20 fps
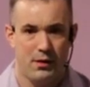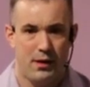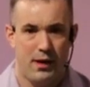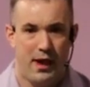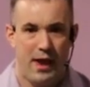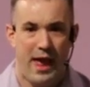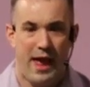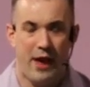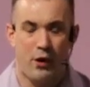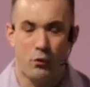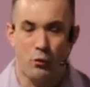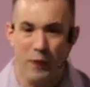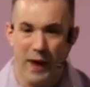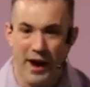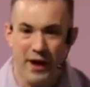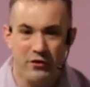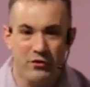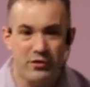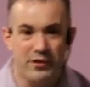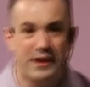And
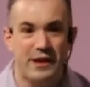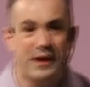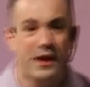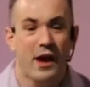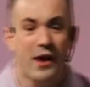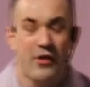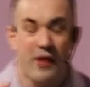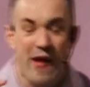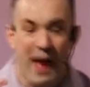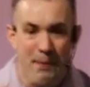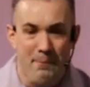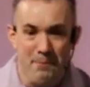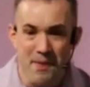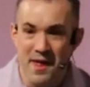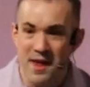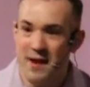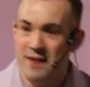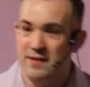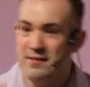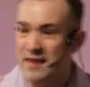gradually, the
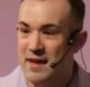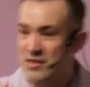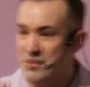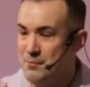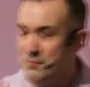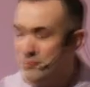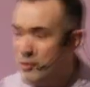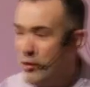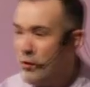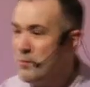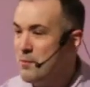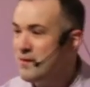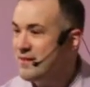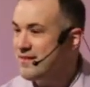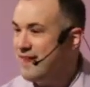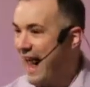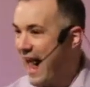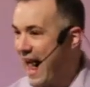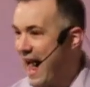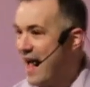minutes and the moments
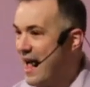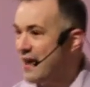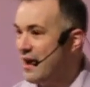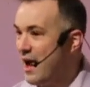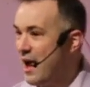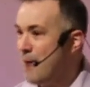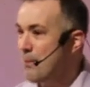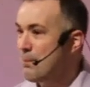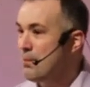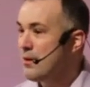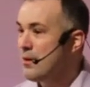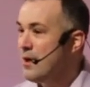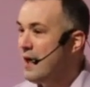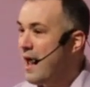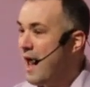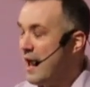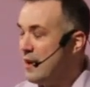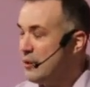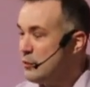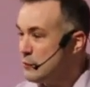add up,
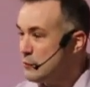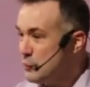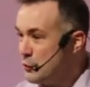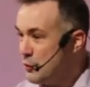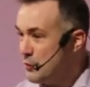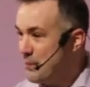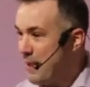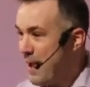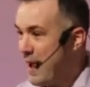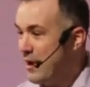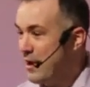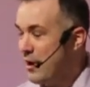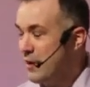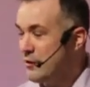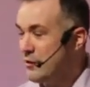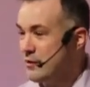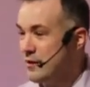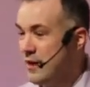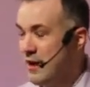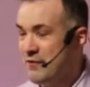and you look back on
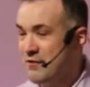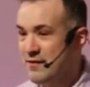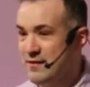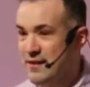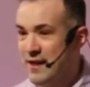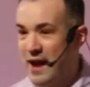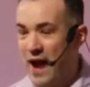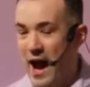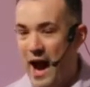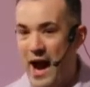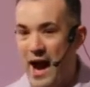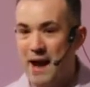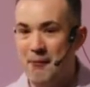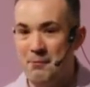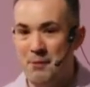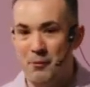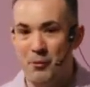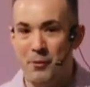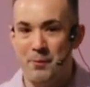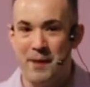your life and say, I am
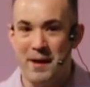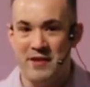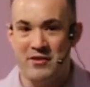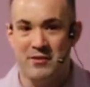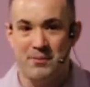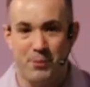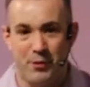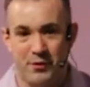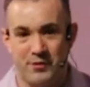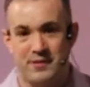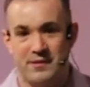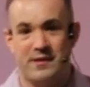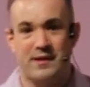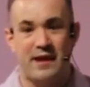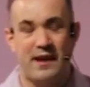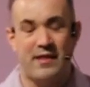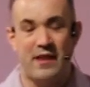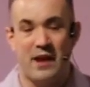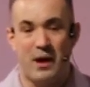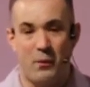a more patient person
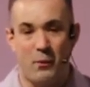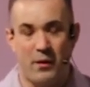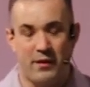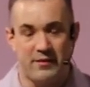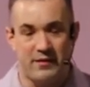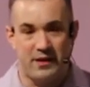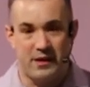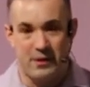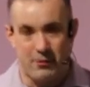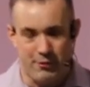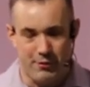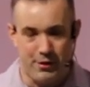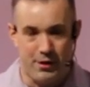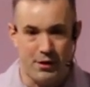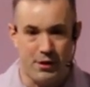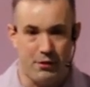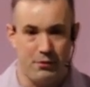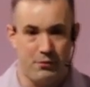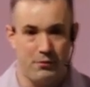today than I was a year ago.